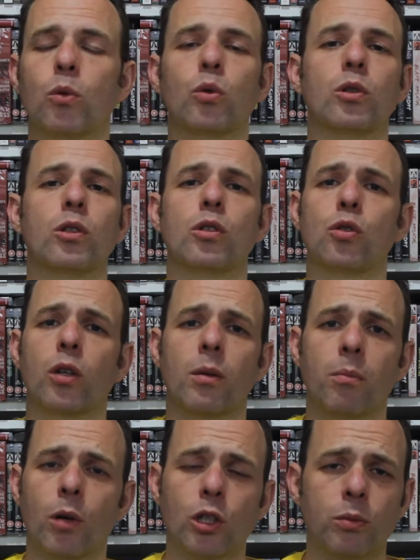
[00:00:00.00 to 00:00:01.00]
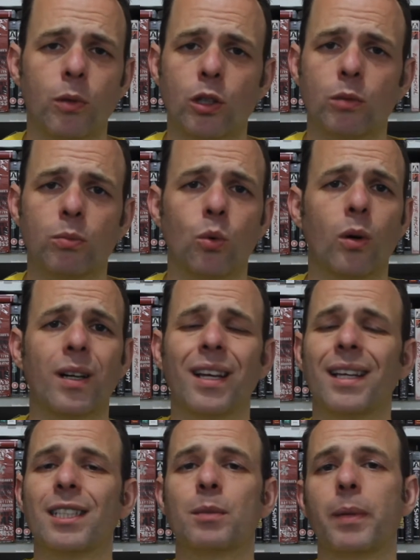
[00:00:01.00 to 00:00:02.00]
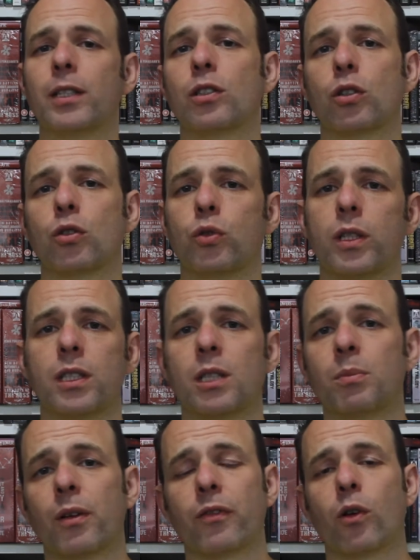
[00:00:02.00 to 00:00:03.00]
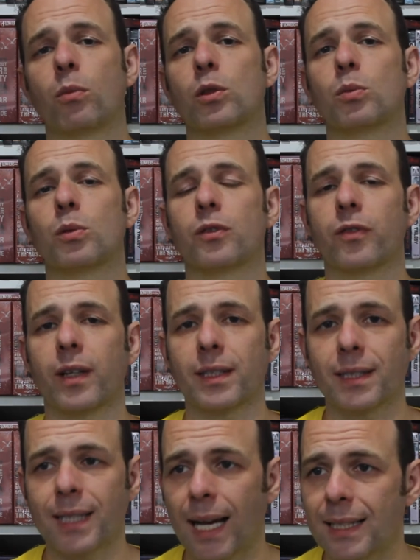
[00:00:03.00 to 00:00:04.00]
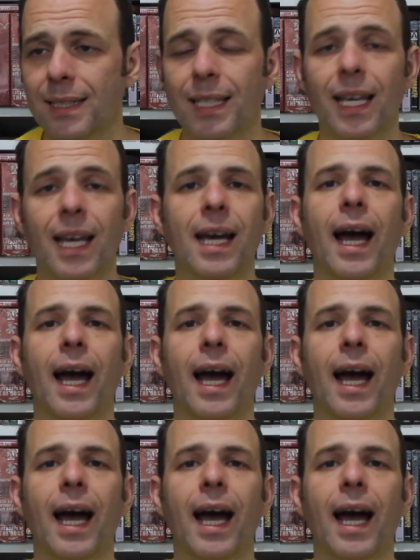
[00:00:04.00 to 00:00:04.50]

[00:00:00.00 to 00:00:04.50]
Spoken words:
going to enjoy it much, much more. Spencer Tracy's performance was fantastic.